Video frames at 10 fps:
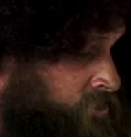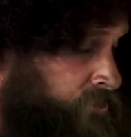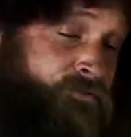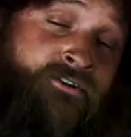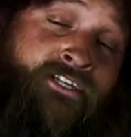
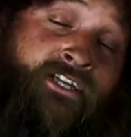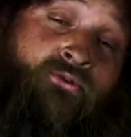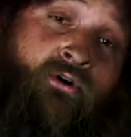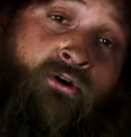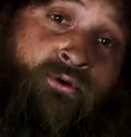The first thing
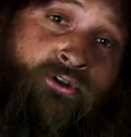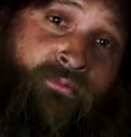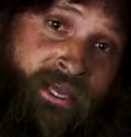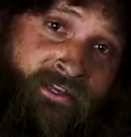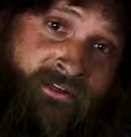you want when you
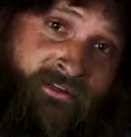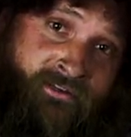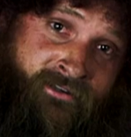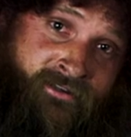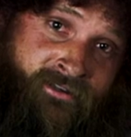paint
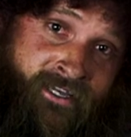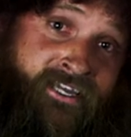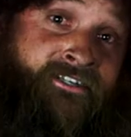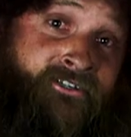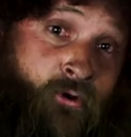
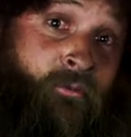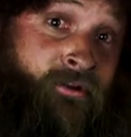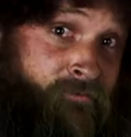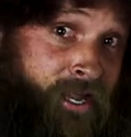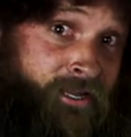is an
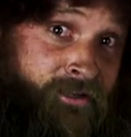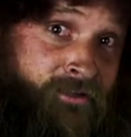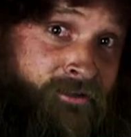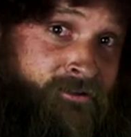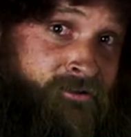assortment of paint.
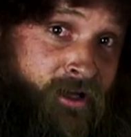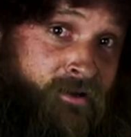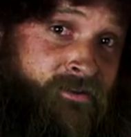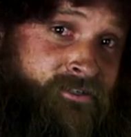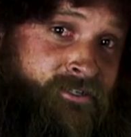
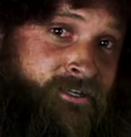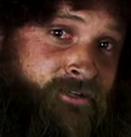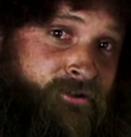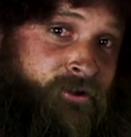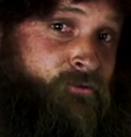Obviously,
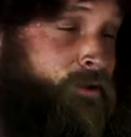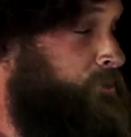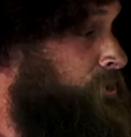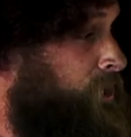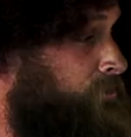you're going to want
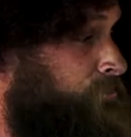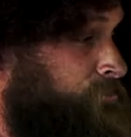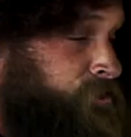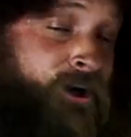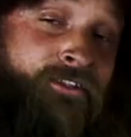to put
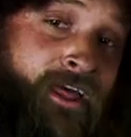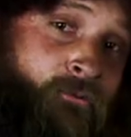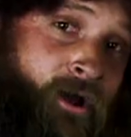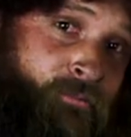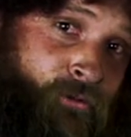colors on
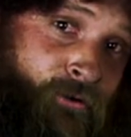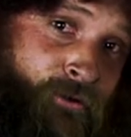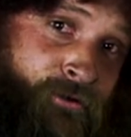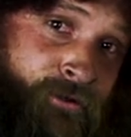that whiteboard.